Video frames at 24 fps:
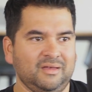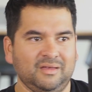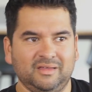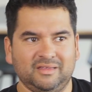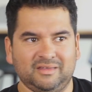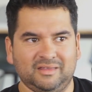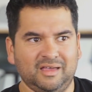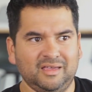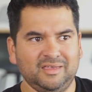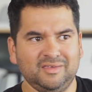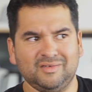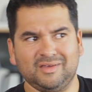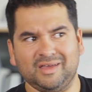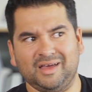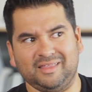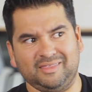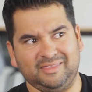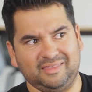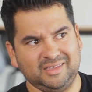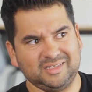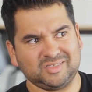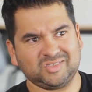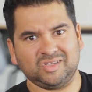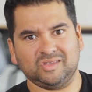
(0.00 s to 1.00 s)
Now you got
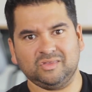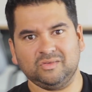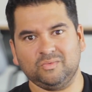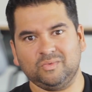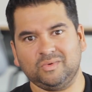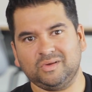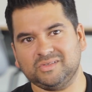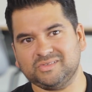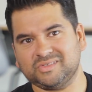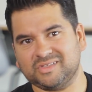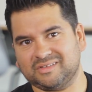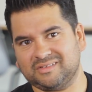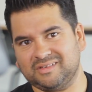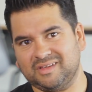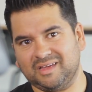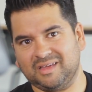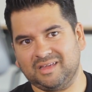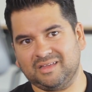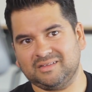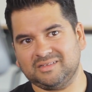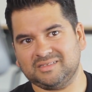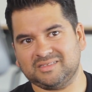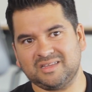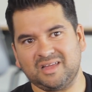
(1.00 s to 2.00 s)
this on the walls. Like, nah,
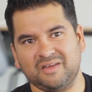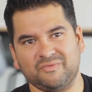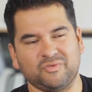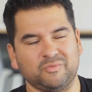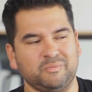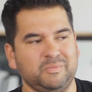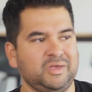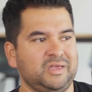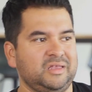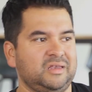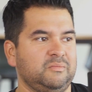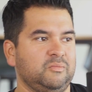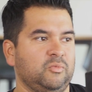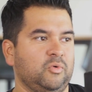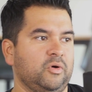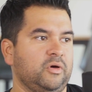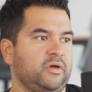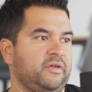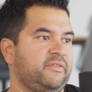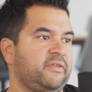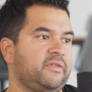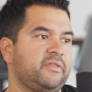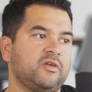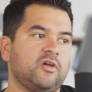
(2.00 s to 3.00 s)
it's not for me anymore.
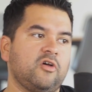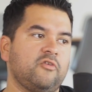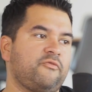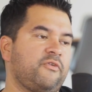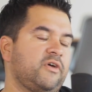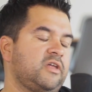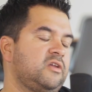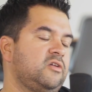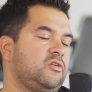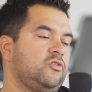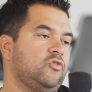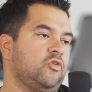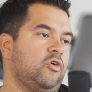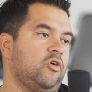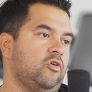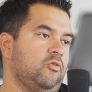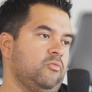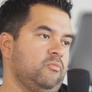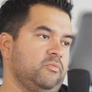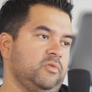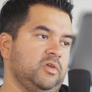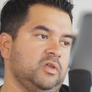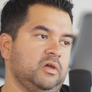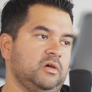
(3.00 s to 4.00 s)
And then they go find a new
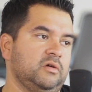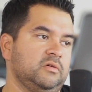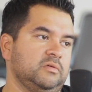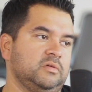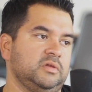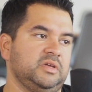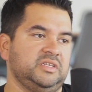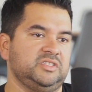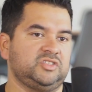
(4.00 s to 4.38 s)
home, It's